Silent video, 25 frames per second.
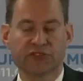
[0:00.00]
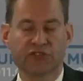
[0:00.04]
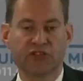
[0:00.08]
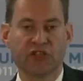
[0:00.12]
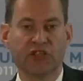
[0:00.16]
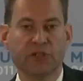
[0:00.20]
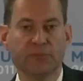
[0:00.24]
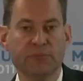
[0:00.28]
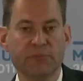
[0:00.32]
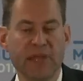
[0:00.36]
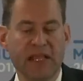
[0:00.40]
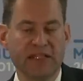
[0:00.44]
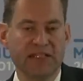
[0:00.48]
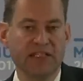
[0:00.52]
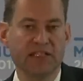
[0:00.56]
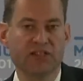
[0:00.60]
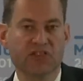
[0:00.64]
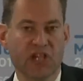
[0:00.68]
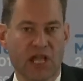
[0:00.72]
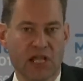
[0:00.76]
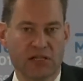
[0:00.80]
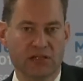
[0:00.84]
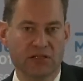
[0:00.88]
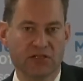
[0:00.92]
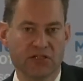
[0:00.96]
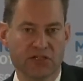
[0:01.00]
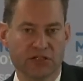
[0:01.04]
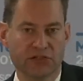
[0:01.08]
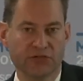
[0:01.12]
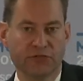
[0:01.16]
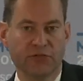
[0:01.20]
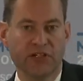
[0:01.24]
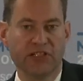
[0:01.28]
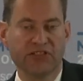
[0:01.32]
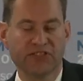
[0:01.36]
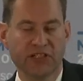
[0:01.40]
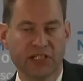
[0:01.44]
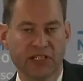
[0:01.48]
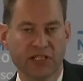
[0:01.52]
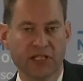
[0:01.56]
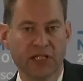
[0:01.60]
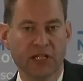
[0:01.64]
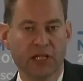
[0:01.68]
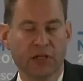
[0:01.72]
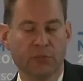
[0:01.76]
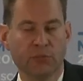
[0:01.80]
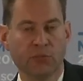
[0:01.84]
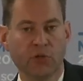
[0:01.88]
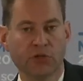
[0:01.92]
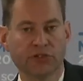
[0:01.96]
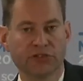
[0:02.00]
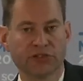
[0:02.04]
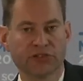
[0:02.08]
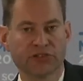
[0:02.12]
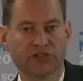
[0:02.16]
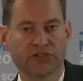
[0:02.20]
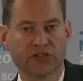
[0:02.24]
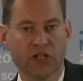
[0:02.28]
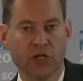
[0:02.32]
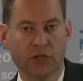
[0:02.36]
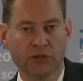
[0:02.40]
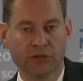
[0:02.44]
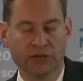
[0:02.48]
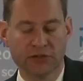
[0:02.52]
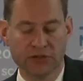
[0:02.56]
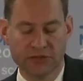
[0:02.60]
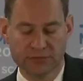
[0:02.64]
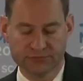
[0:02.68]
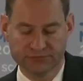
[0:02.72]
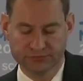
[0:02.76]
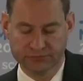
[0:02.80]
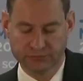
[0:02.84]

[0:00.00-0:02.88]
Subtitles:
to the many challenges facing modern Scotland.